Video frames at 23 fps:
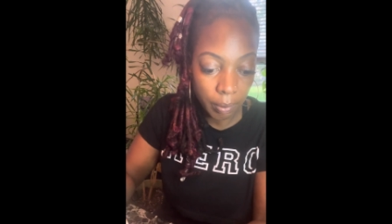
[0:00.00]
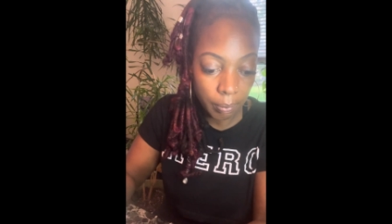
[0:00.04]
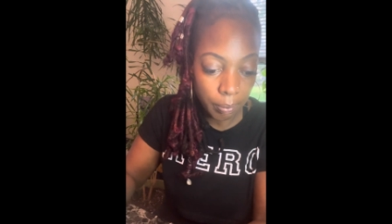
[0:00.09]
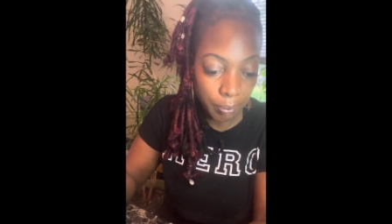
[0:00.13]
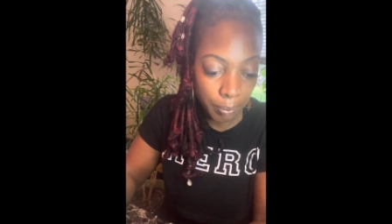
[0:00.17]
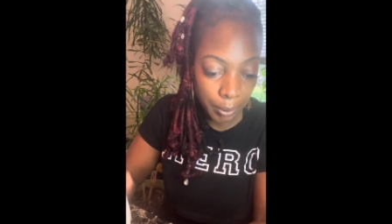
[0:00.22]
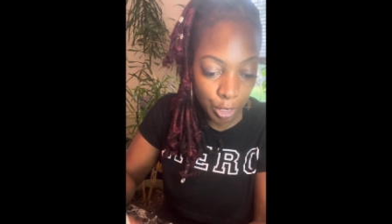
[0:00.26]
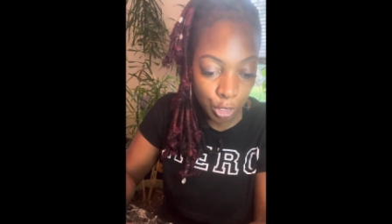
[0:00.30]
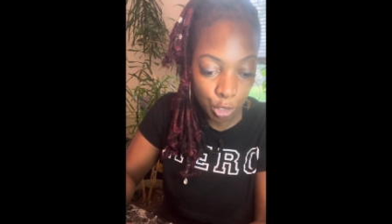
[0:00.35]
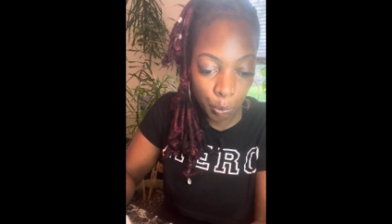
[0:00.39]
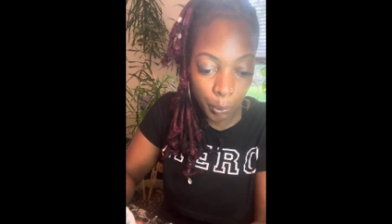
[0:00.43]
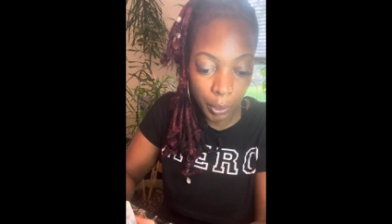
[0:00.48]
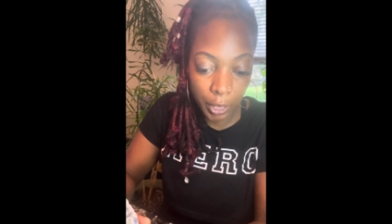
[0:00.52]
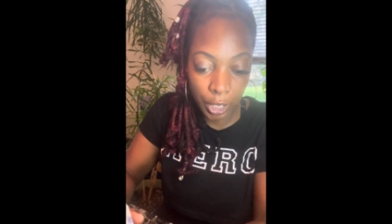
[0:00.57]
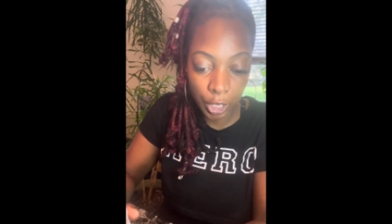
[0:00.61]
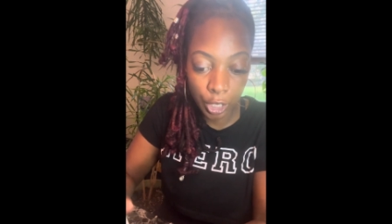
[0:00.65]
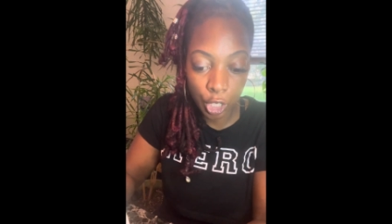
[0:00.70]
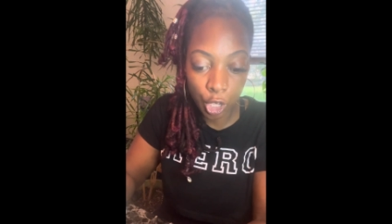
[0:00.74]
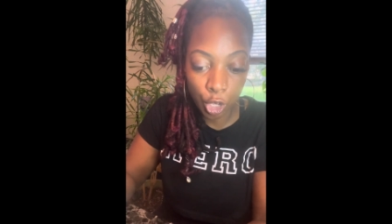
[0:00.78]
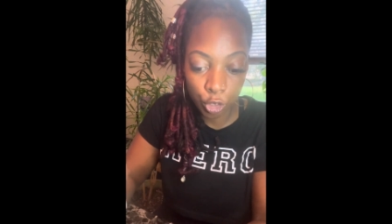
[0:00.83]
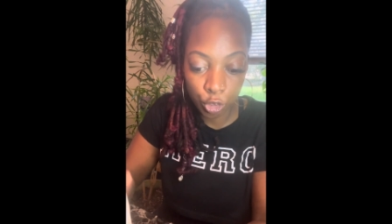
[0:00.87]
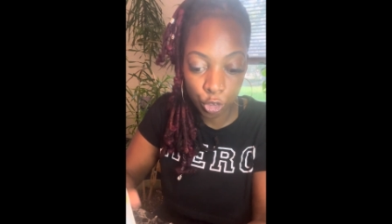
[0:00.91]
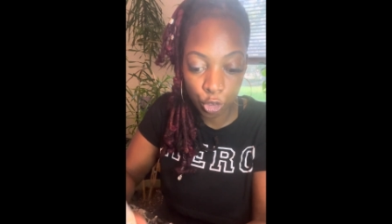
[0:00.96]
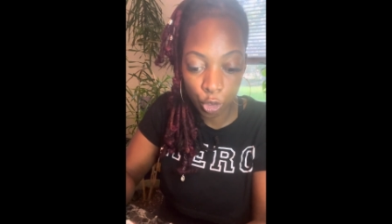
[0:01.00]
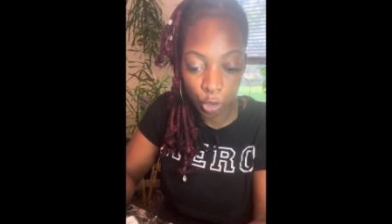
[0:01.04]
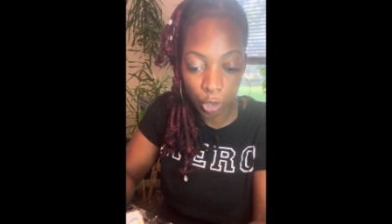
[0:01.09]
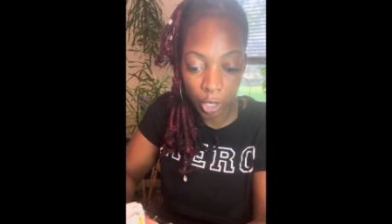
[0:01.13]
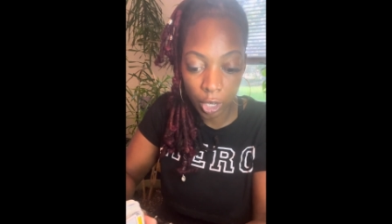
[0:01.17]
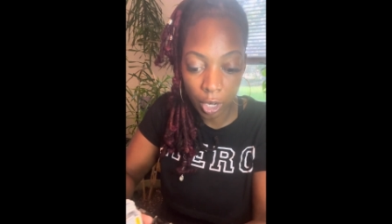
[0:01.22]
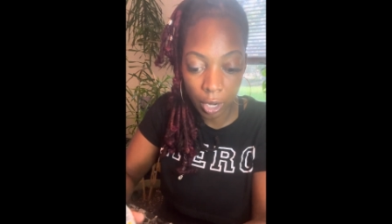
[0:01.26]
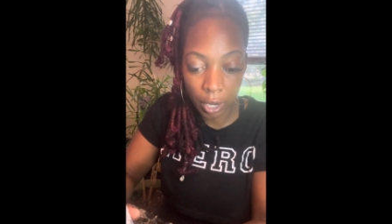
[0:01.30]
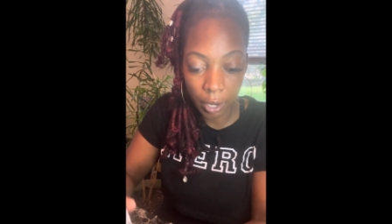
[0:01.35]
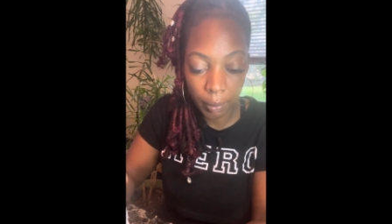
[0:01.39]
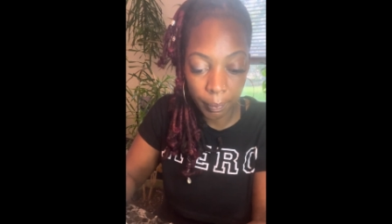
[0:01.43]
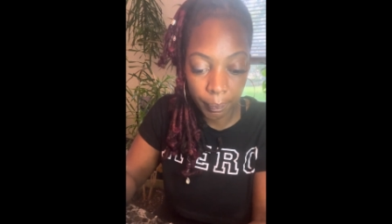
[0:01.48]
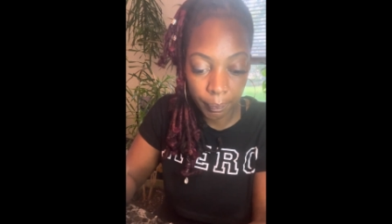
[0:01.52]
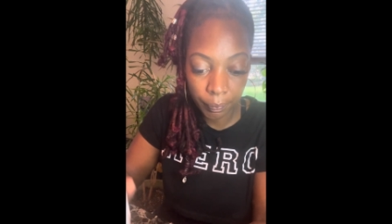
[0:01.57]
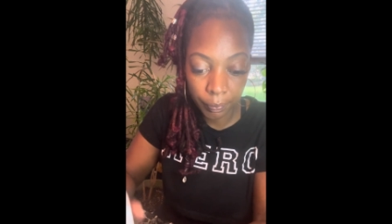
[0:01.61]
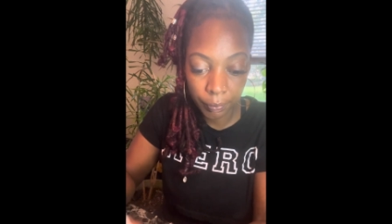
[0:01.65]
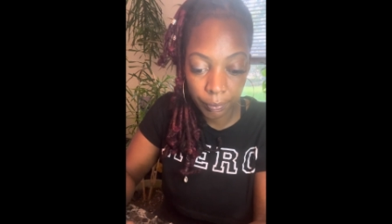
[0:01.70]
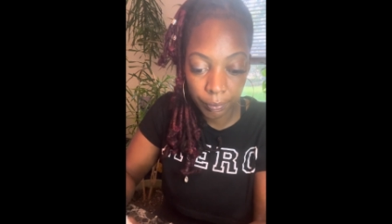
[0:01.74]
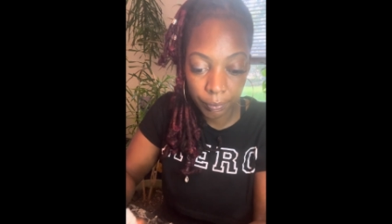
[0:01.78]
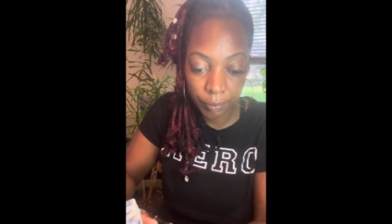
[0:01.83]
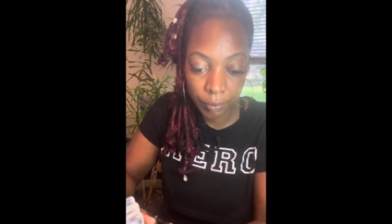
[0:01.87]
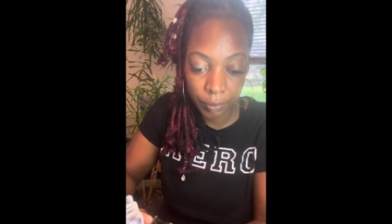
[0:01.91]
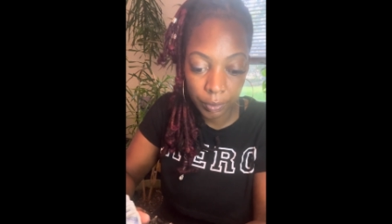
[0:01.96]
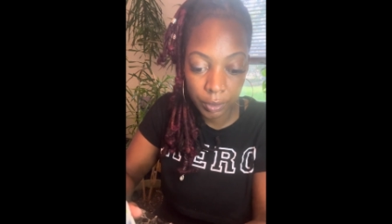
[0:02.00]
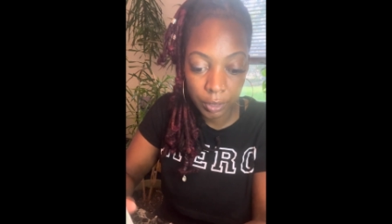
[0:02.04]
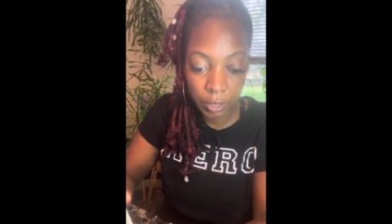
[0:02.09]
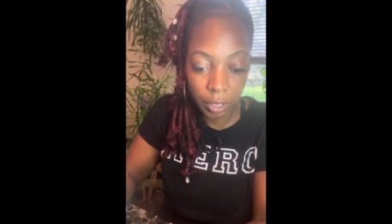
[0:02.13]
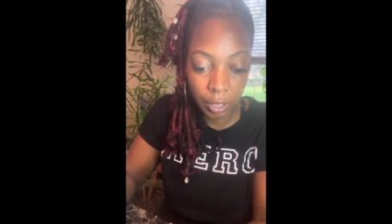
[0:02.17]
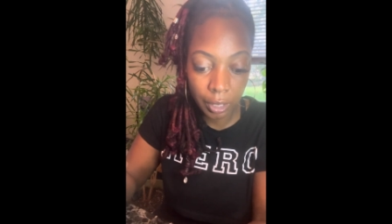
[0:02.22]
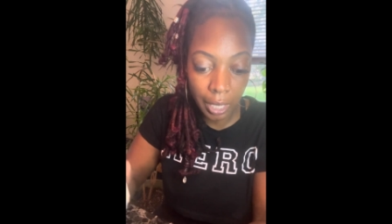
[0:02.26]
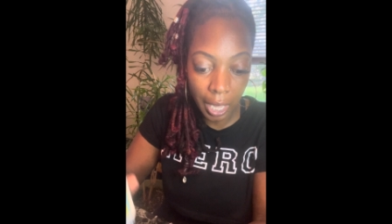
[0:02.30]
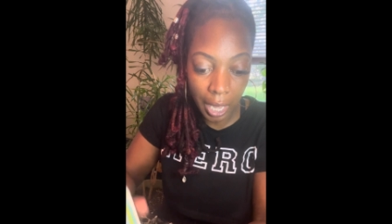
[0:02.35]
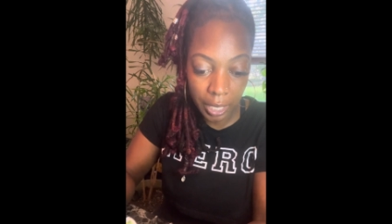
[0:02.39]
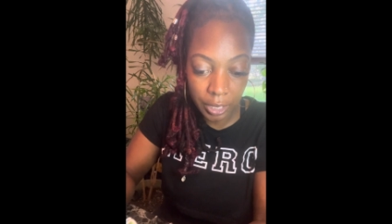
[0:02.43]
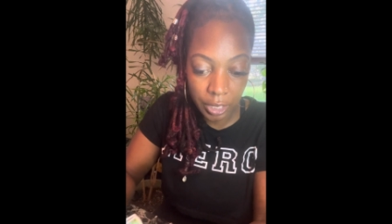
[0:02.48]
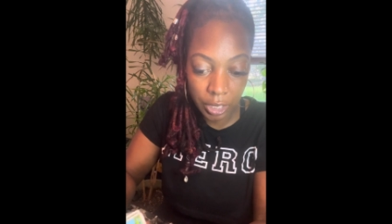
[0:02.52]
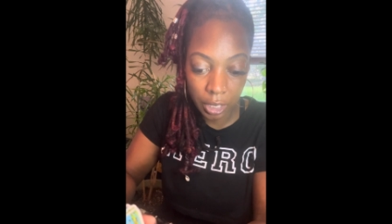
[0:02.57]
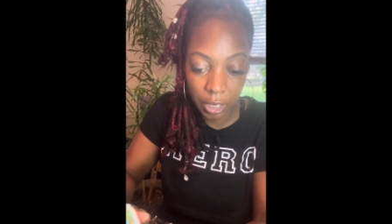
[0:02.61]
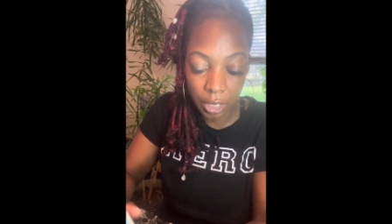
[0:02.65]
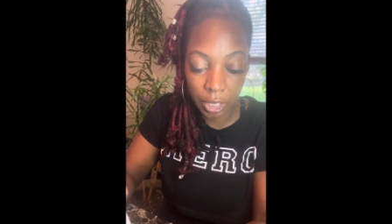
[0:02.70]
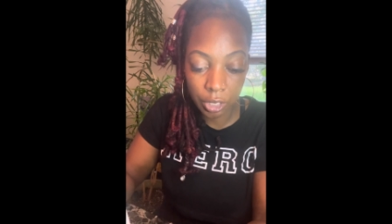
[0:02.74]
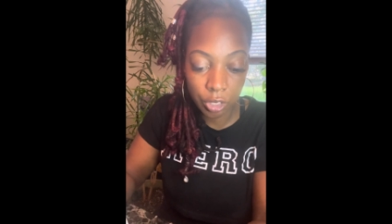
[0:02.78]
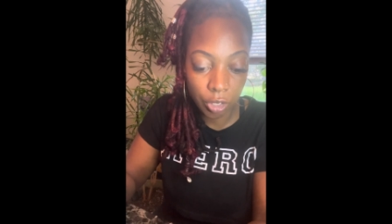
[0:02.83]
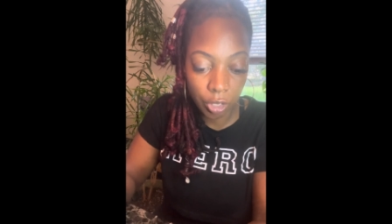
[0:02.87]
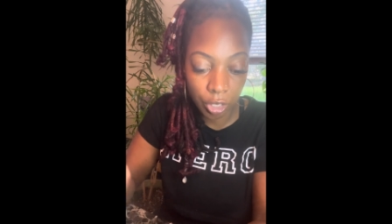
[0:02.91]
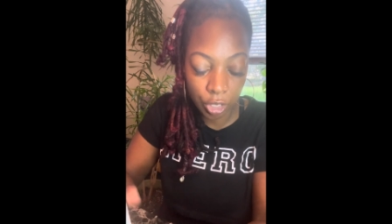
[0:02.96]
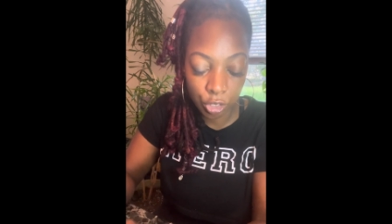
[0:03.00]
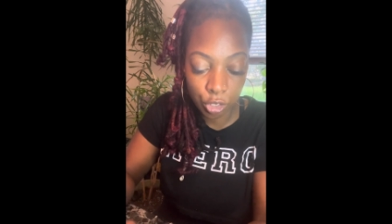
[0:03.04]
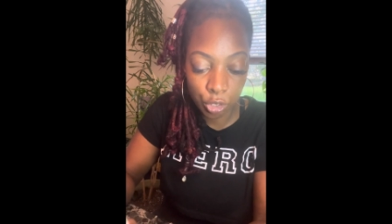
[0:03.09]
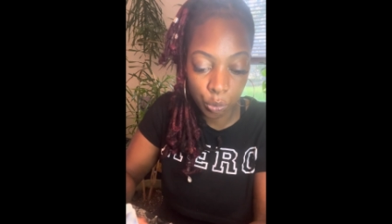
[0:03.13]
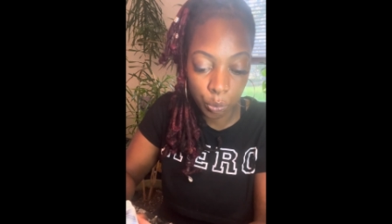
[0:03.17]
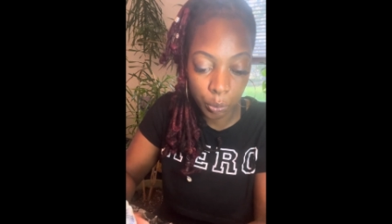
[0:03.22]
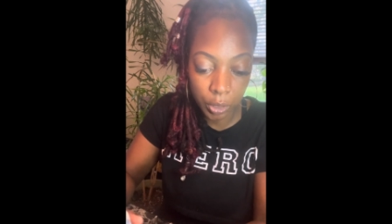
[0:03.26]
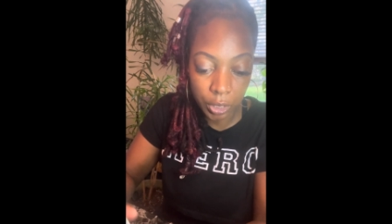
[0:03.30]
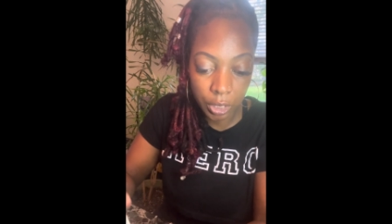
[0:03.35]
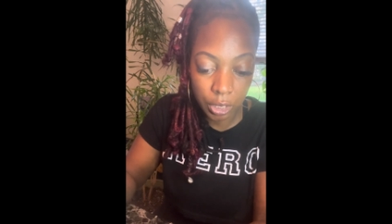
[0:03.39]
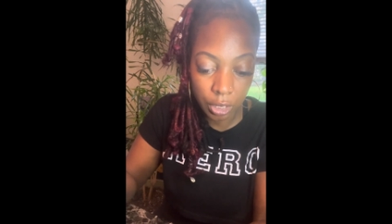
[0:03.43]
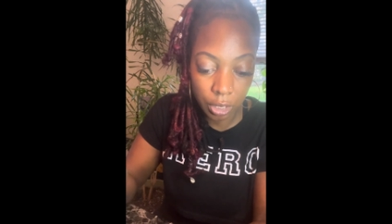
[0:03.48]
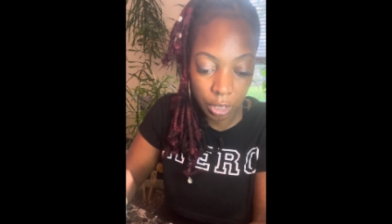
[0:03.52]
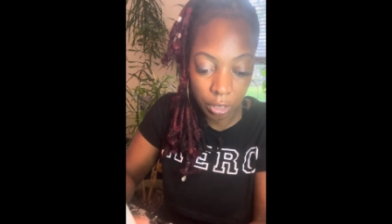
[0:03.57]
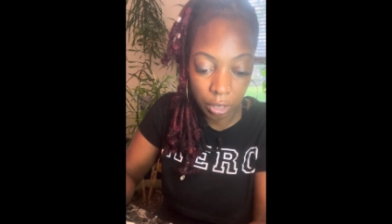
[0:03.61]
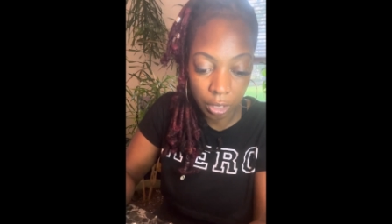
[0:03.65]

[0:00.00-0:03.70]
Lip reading: between your logic and your intuition.